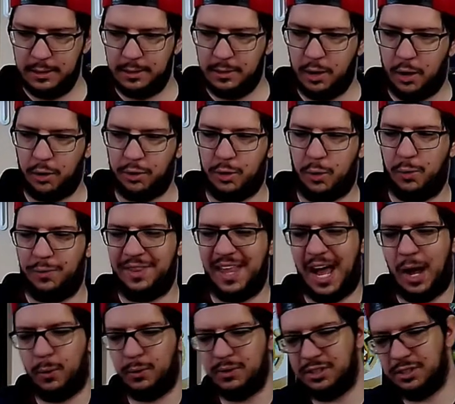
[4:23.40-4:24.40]
Although
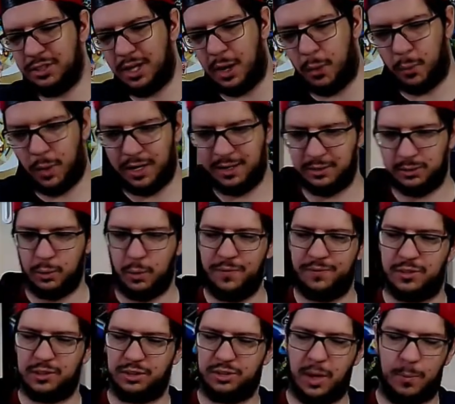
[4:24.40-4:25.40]
now it's not wanting to
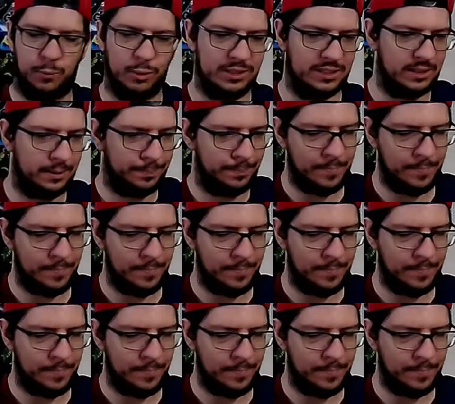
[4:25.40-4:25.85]
for some reason.